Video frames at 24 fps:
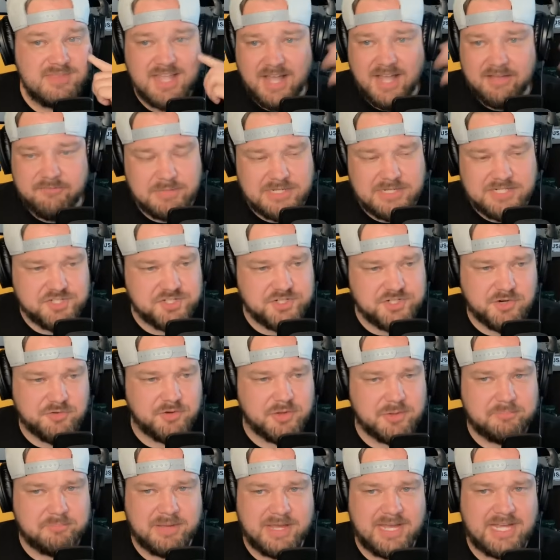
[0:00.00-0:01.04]
I've mentioned
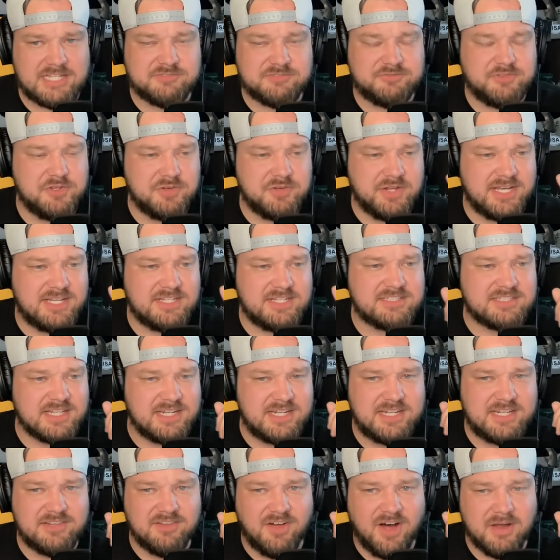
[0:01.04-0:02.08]
over the past few days
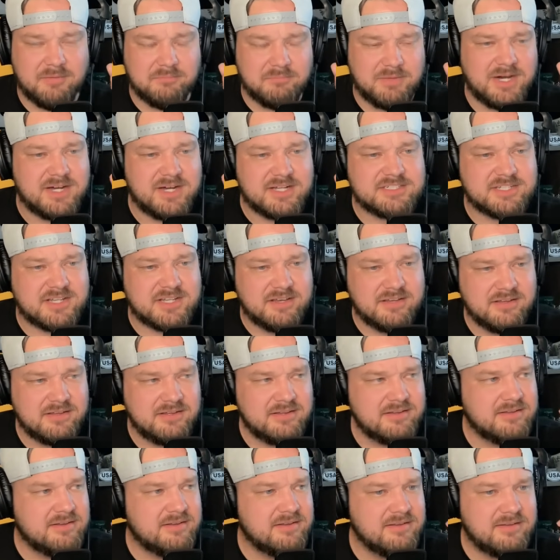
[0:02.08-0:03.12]
that Elon Musk
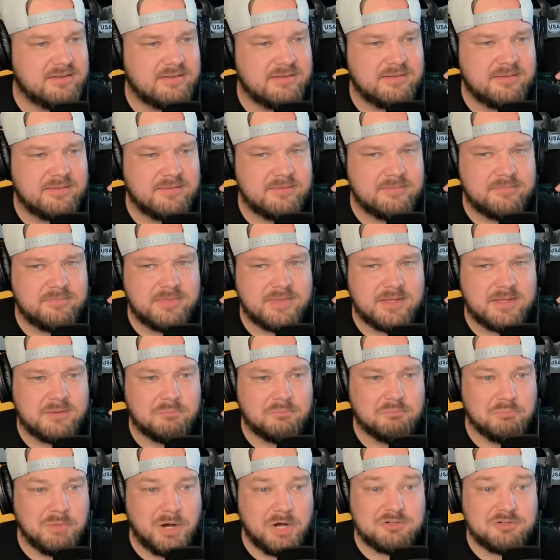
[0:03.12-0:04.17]

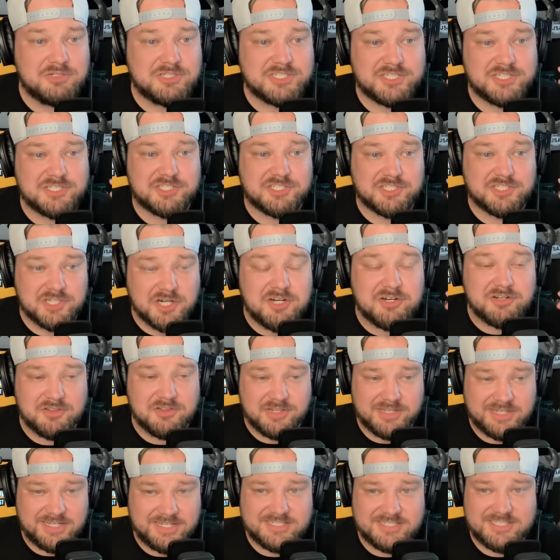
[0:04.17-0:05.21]
most
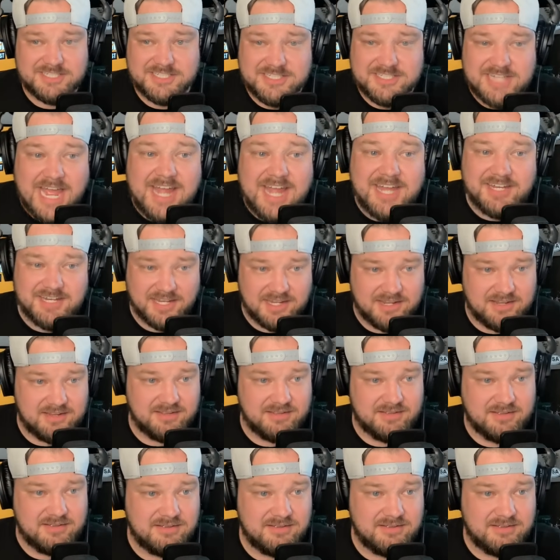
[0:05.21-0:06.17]
certainly is standing.